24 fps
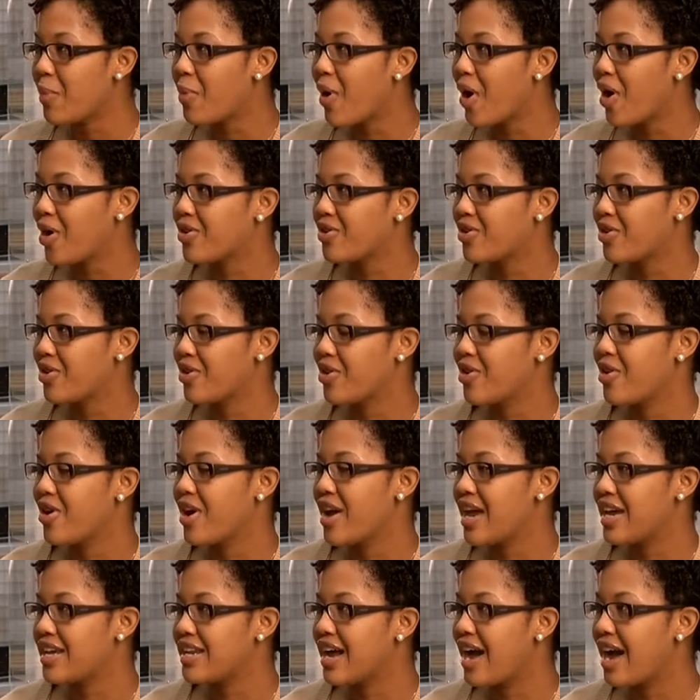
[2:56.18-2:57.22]
partner
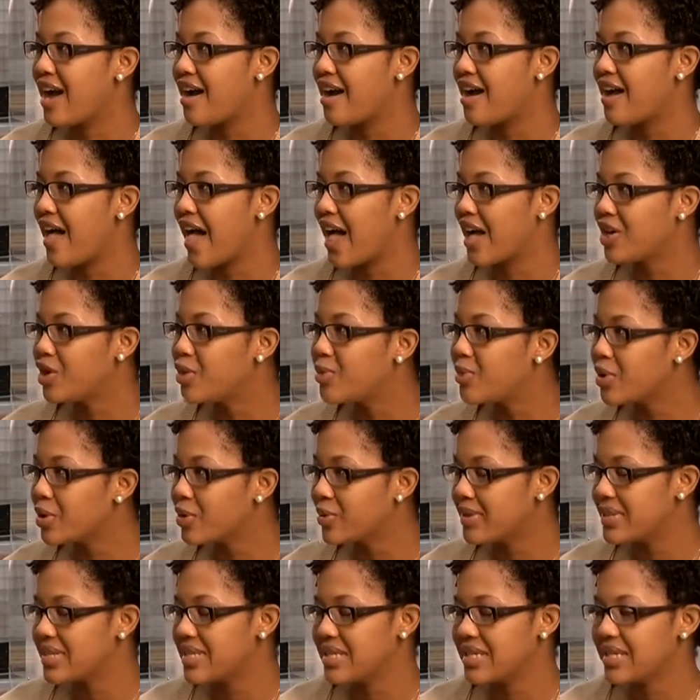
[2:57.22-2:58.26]
at uh, IU
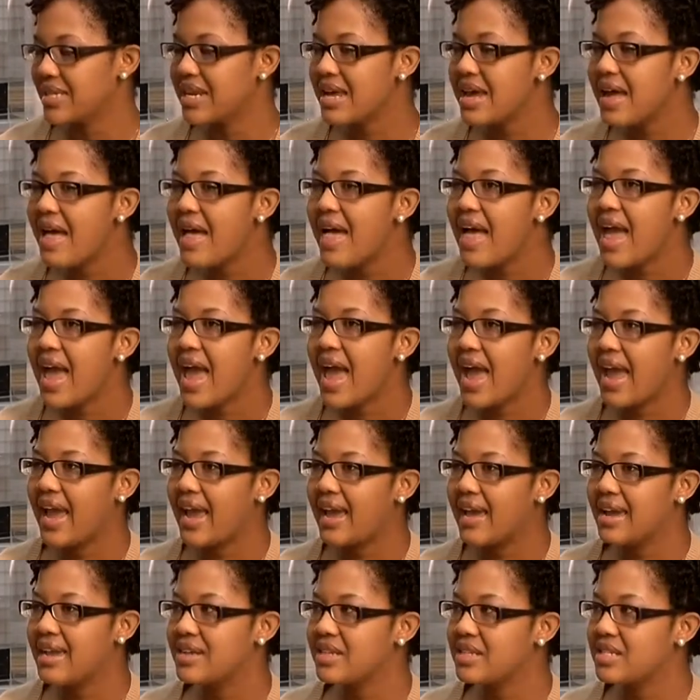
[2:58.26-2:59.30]
Bloomington.
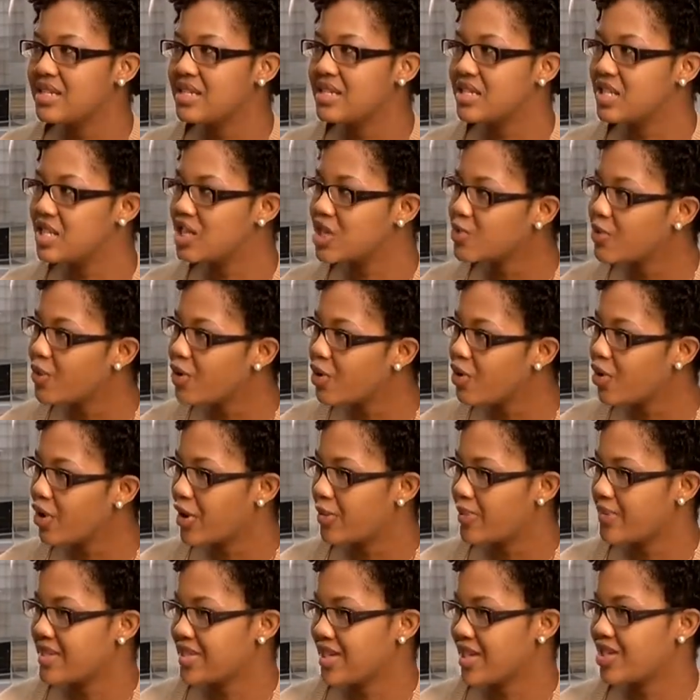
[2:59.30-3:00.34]
And this
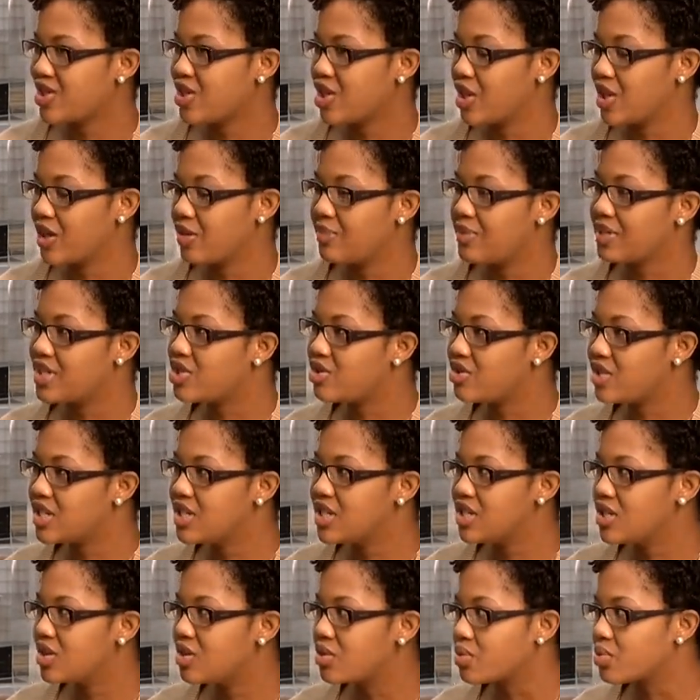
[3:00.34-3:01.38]
program is actually going to be
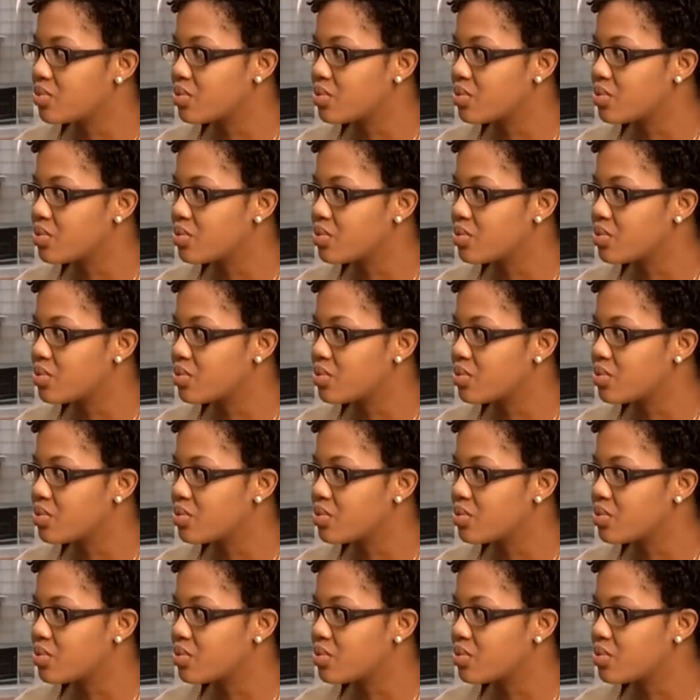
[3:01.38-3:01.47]
tracing the